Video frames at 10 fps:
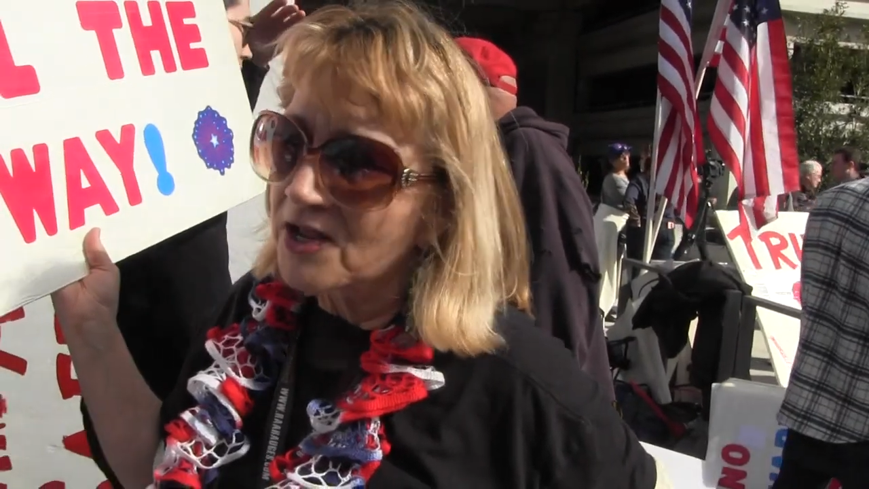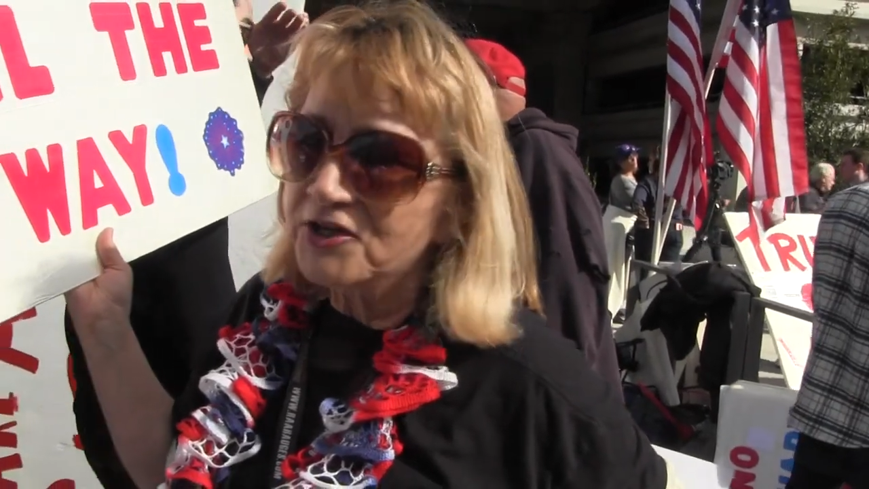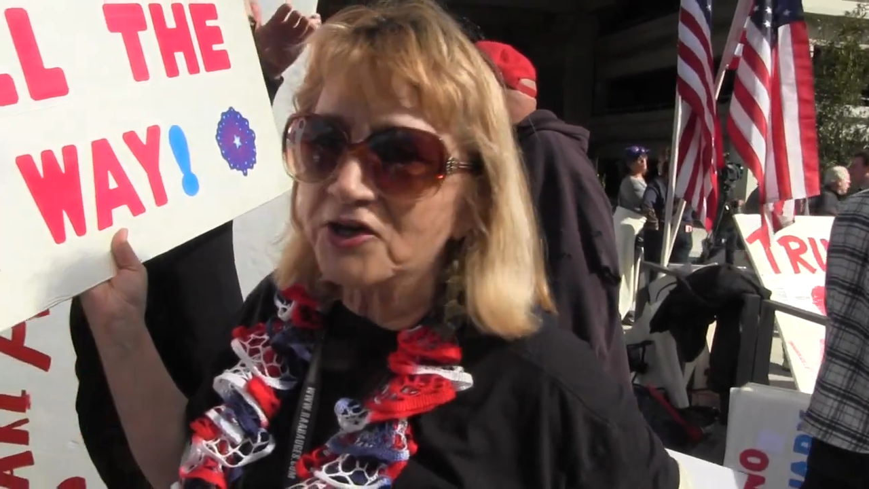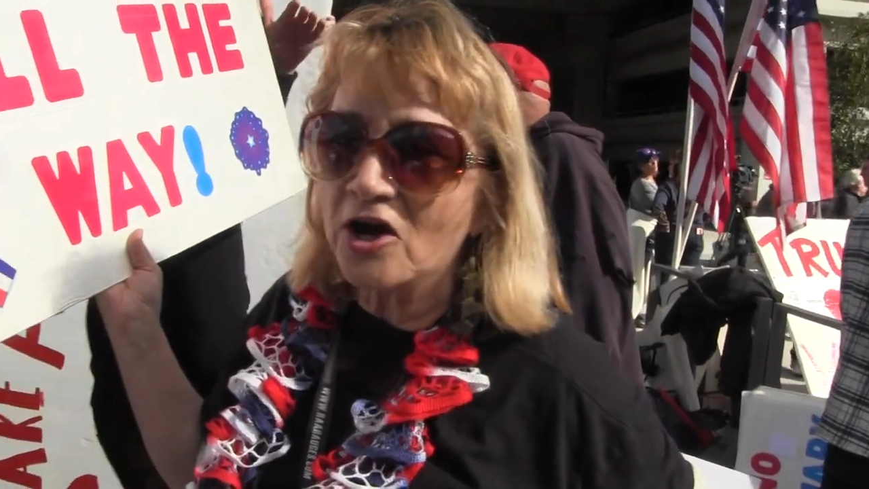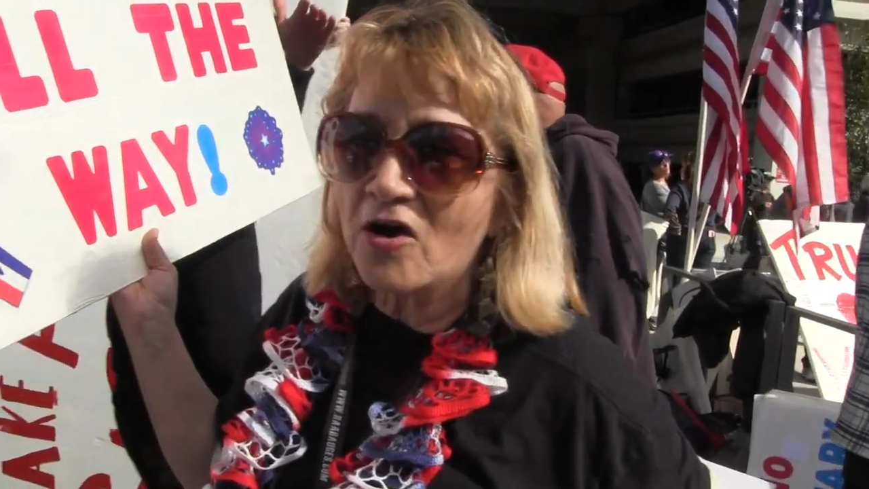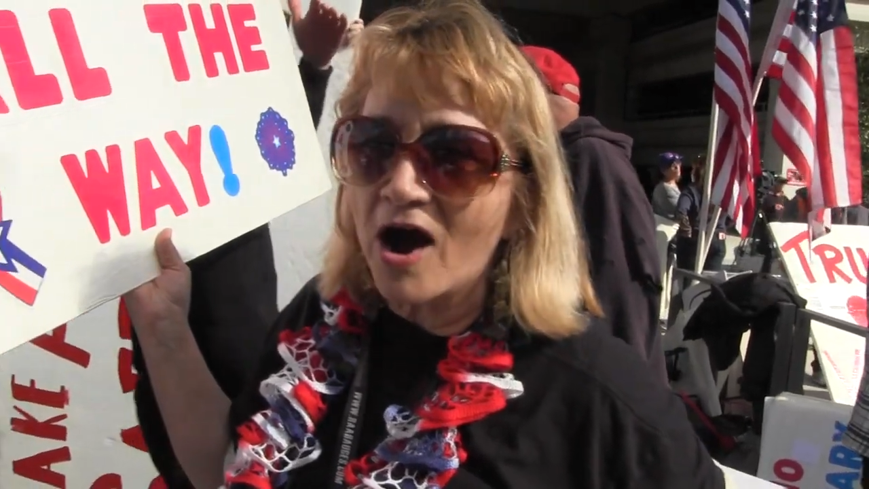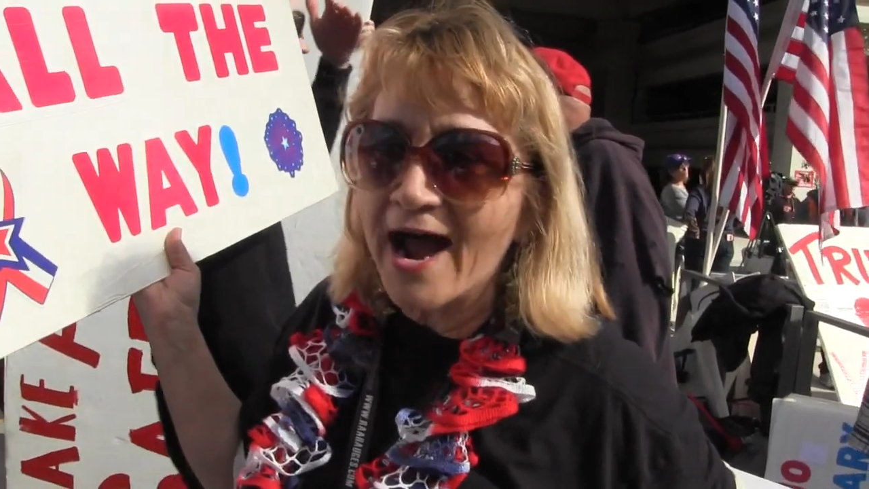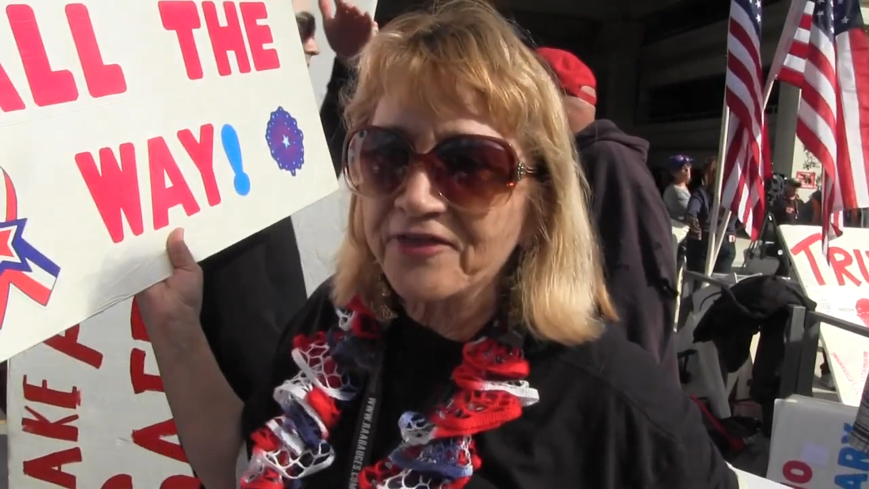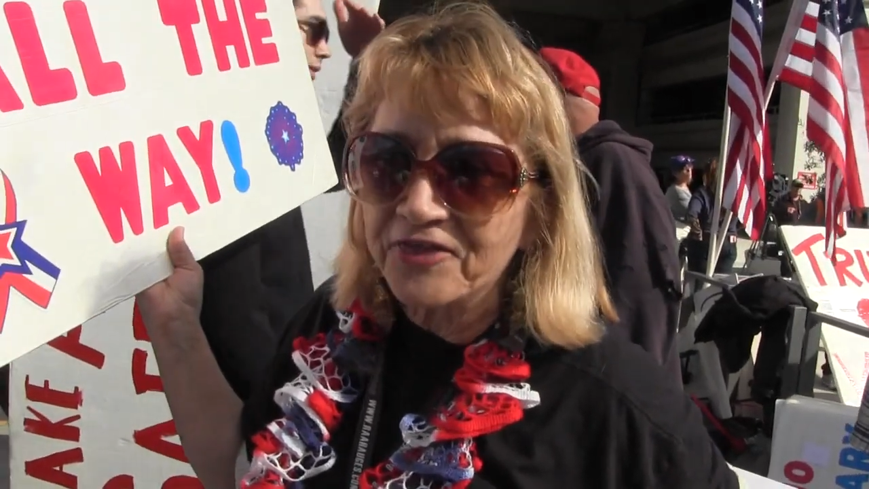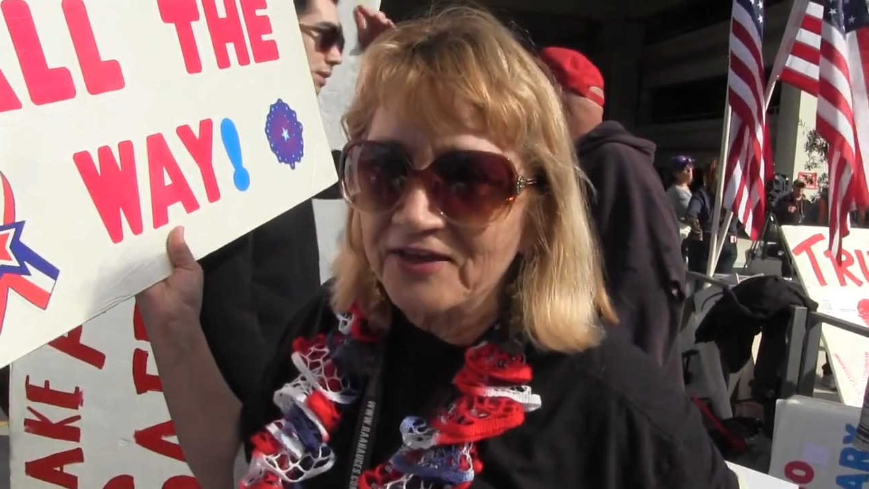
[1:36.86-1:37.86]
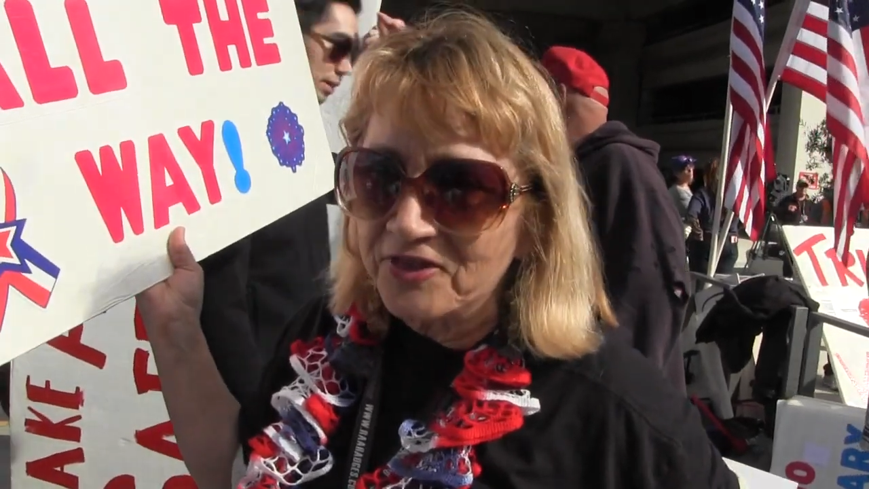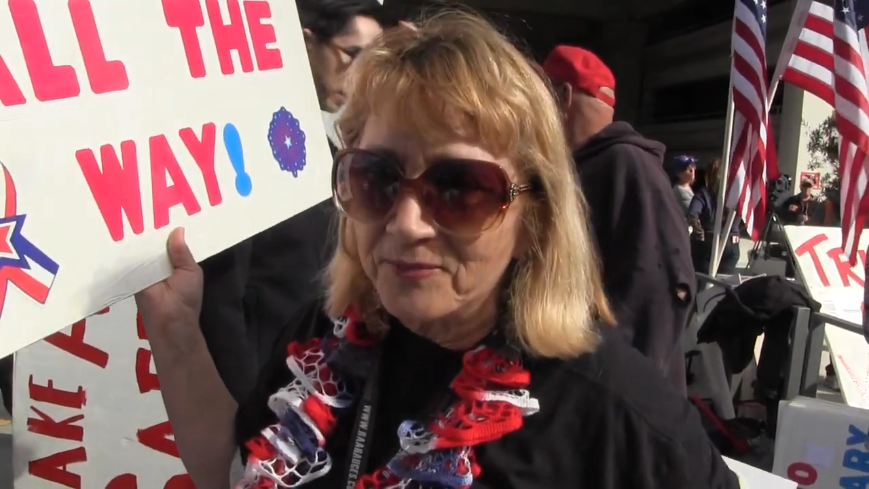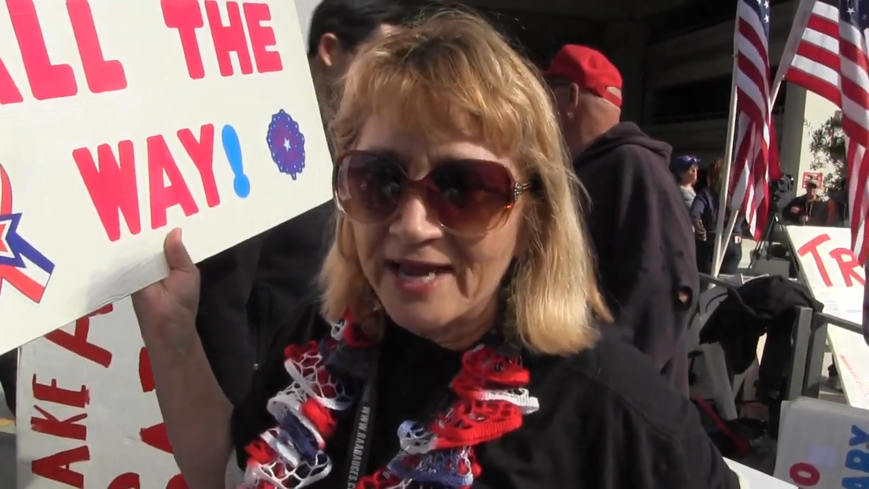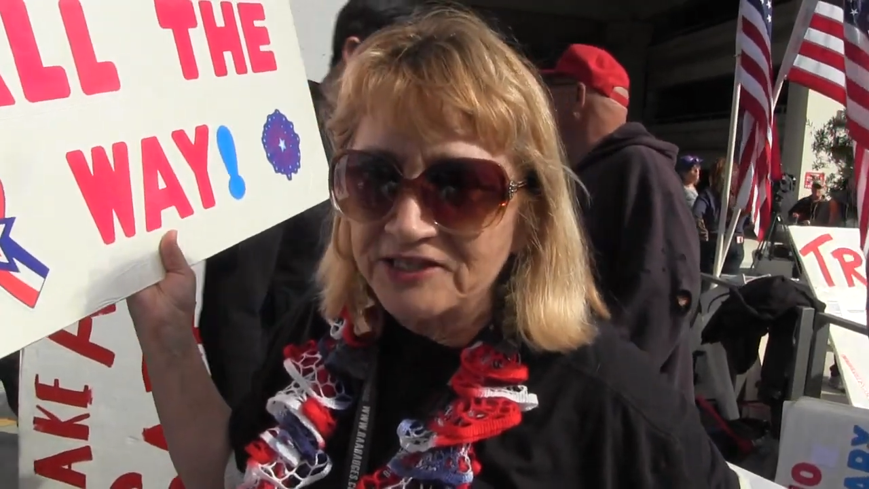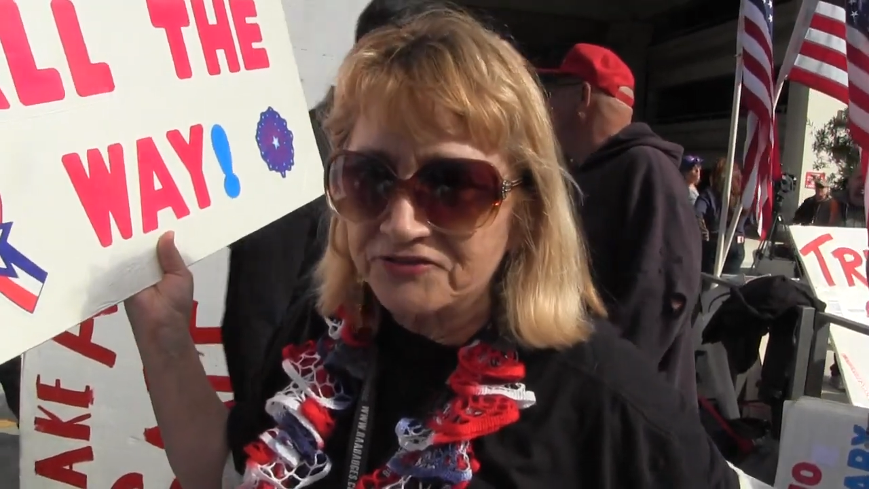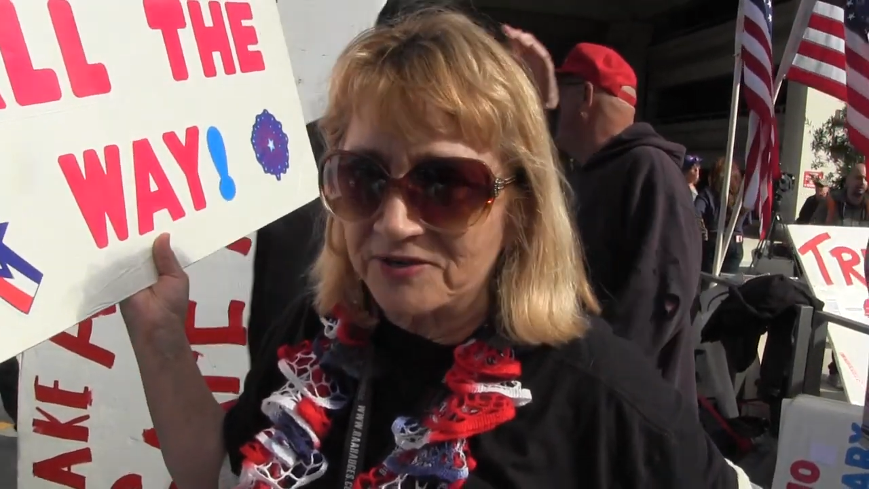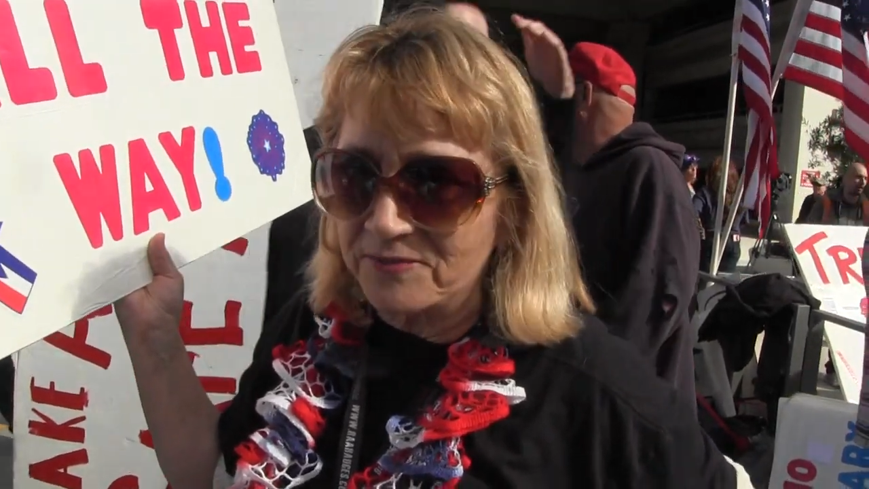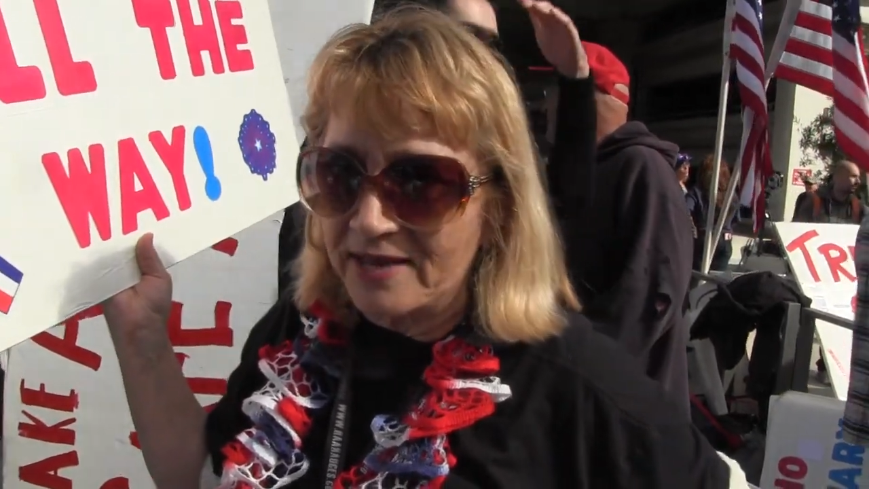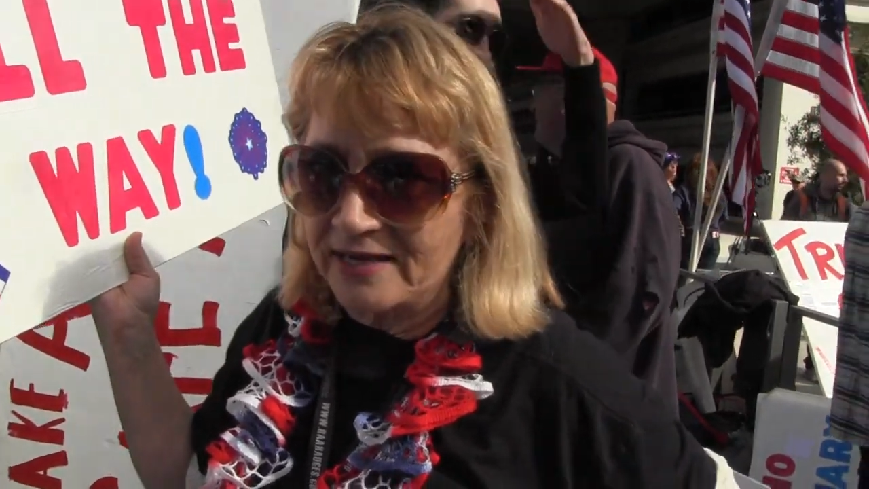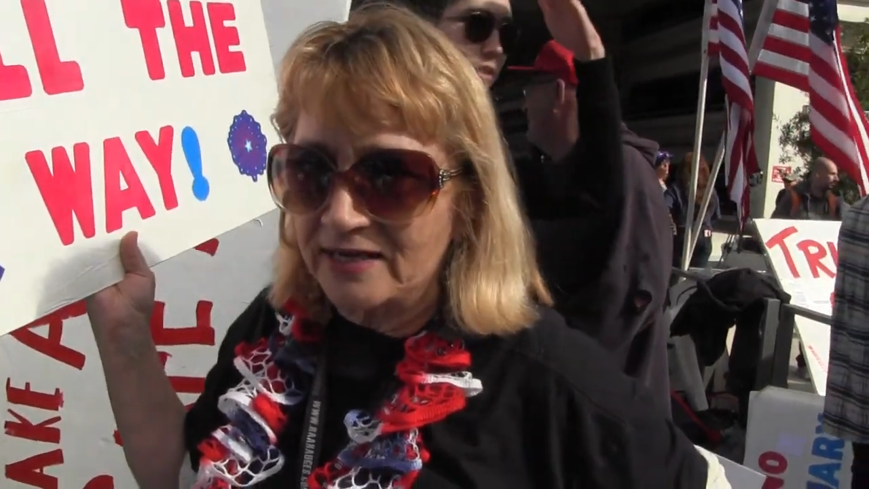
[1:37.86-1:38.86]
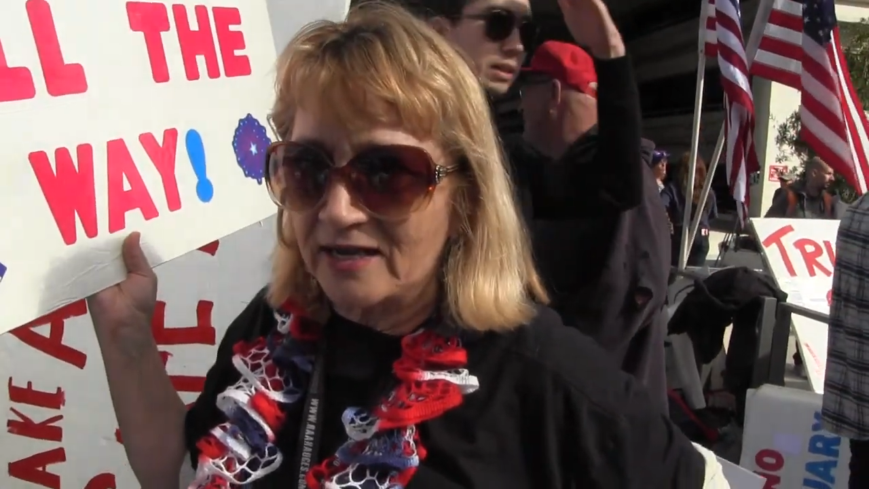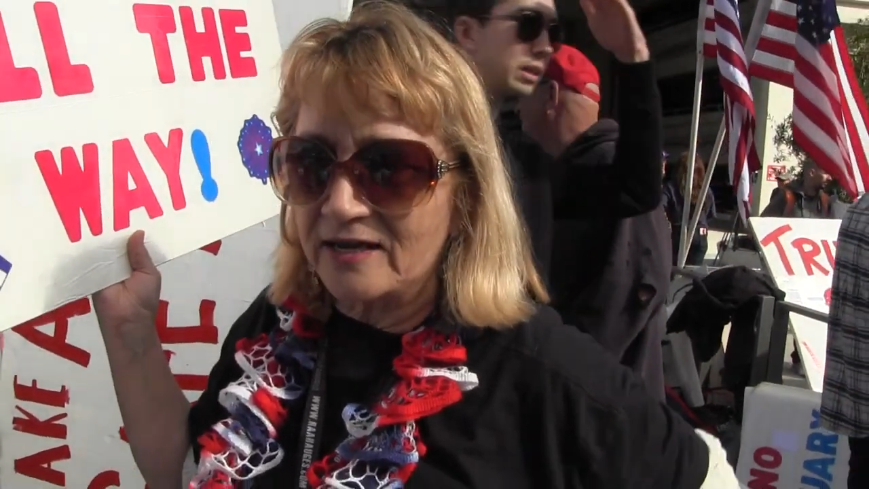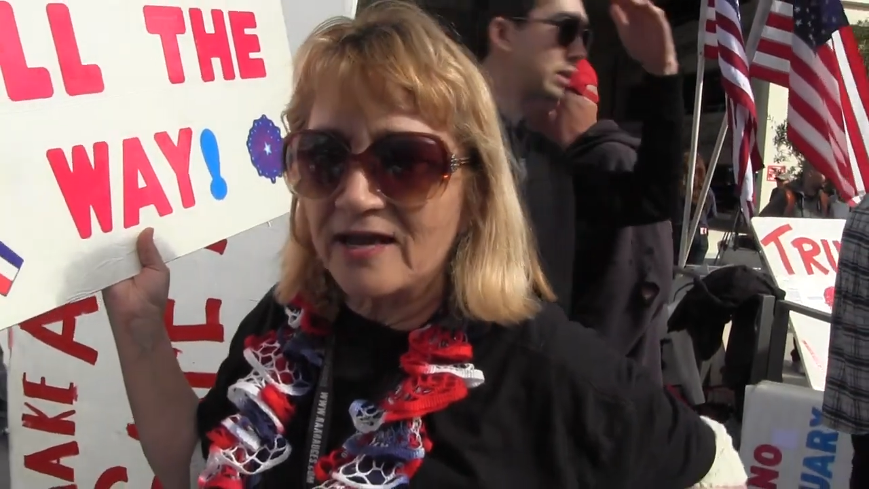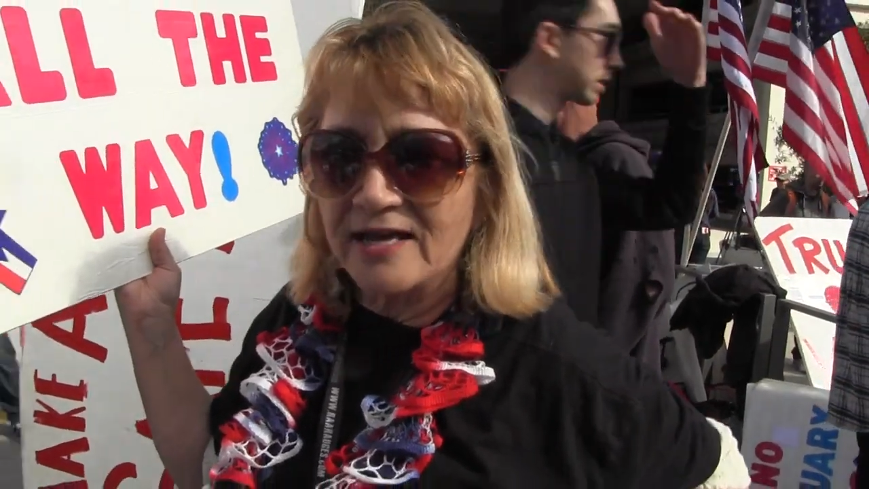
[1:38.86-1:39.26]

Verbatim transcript: You know, I think the mainstream media